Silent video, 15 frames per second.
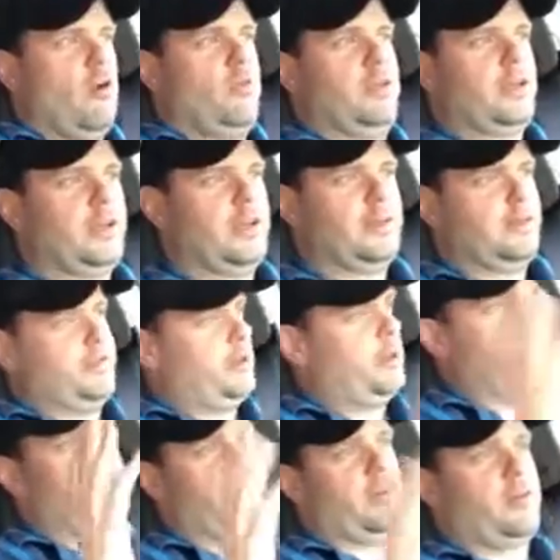holding it. If it
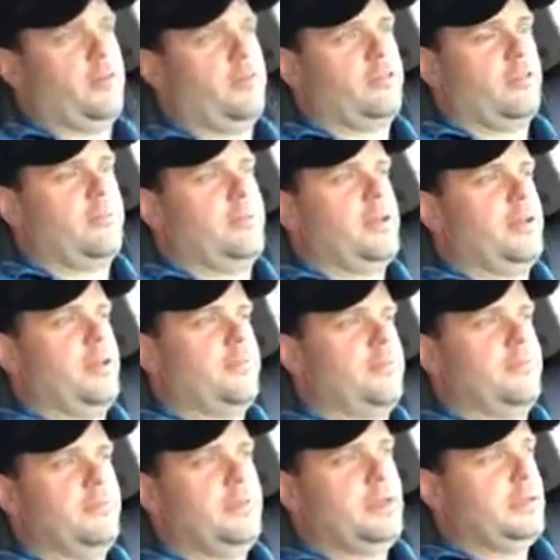goes zero, so be it.
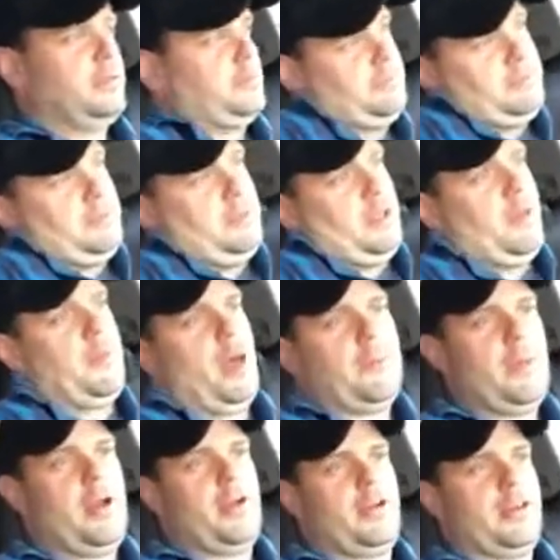I'm
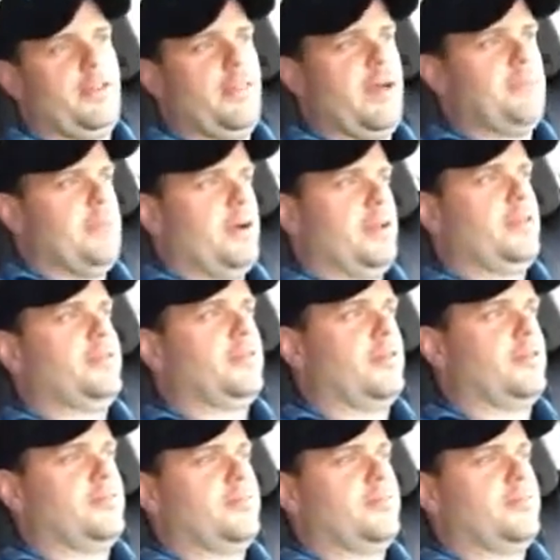not married to that money, so